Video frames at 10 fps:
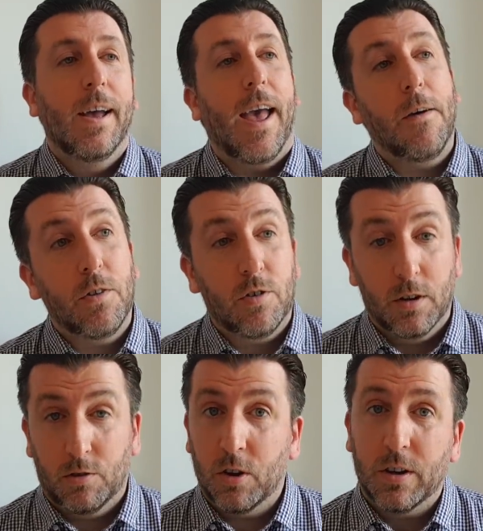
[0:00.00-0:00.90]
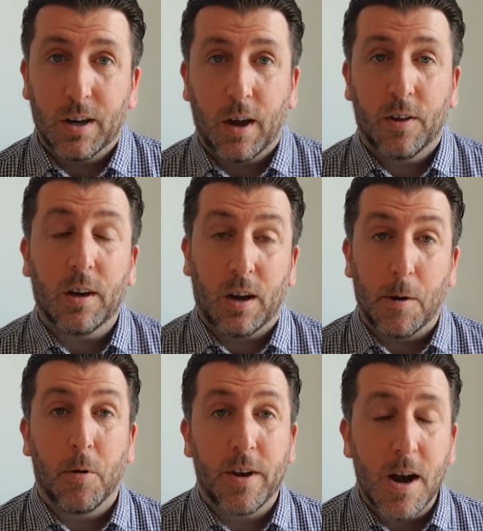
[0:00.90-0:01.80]
Everton are certainly, I think, a
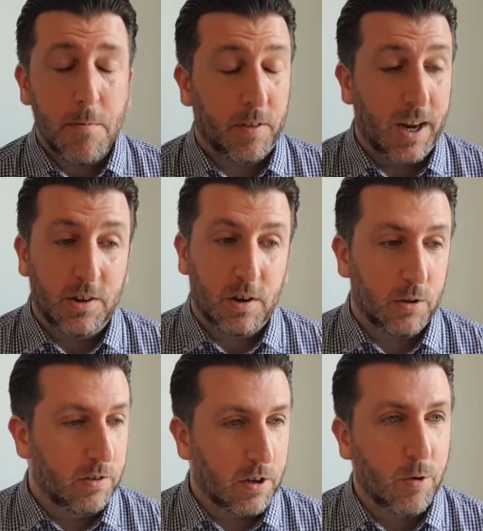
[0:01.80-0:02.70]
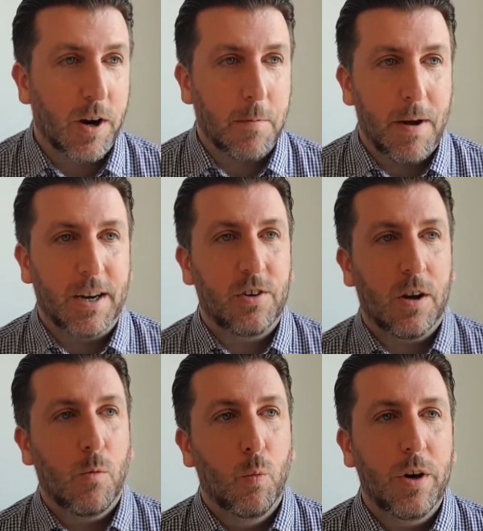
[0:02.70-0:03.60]
club on the up. I think Ancelotti's a great
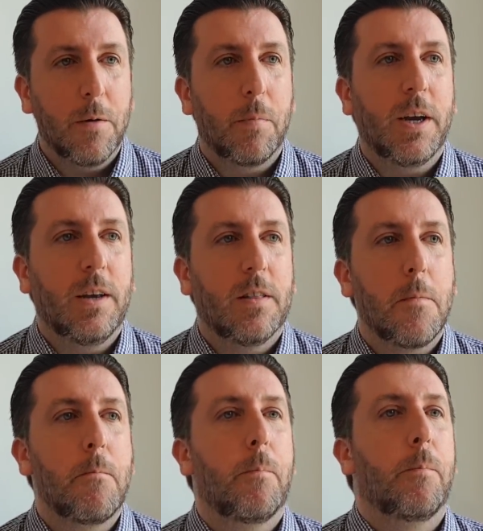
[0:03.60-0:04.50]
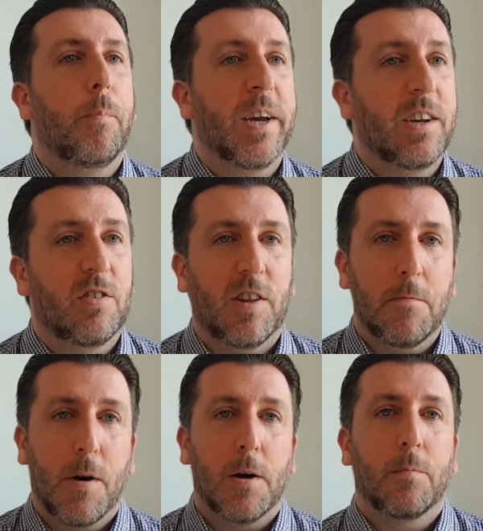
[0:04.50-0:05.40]
manager. Would it be the big
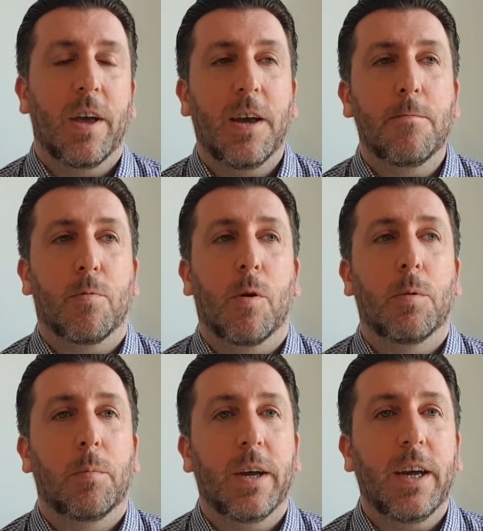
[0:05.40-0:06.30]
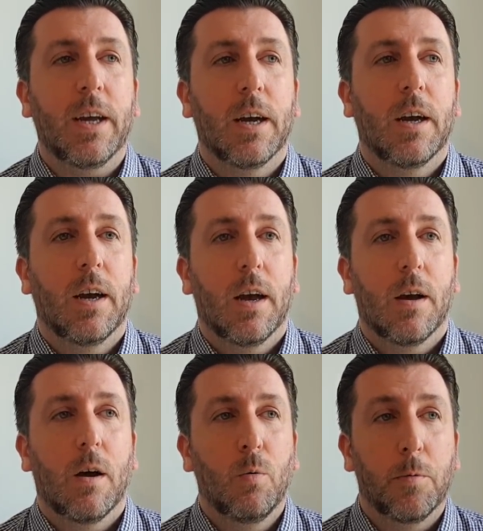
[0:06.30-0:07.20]
step up that he probably
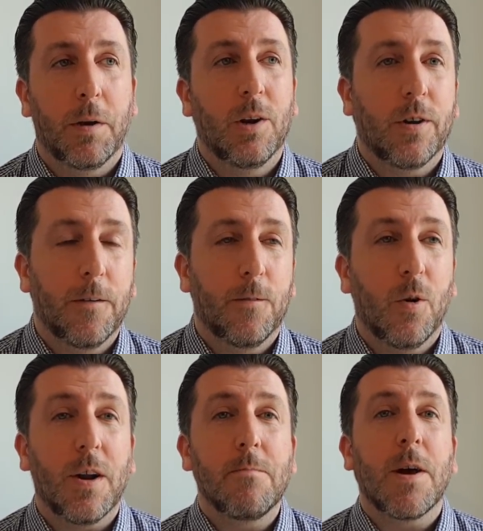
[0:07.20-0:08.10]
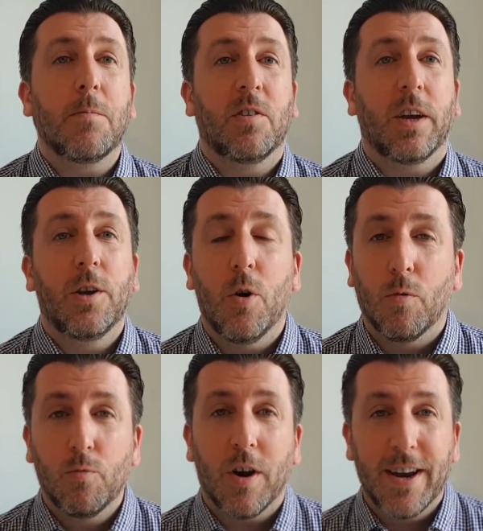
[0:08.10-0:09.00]
would be looking for? I'd maybe say not
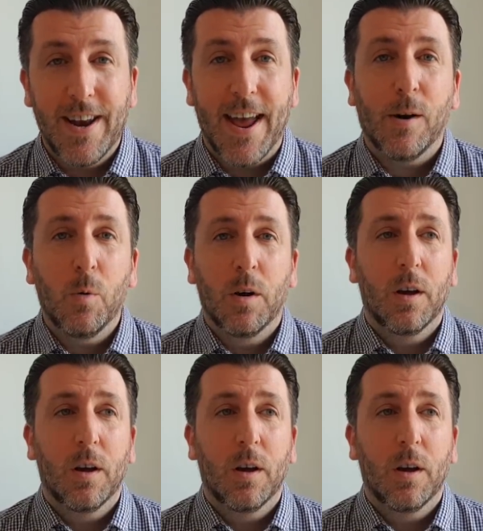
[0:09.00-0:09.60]
right now.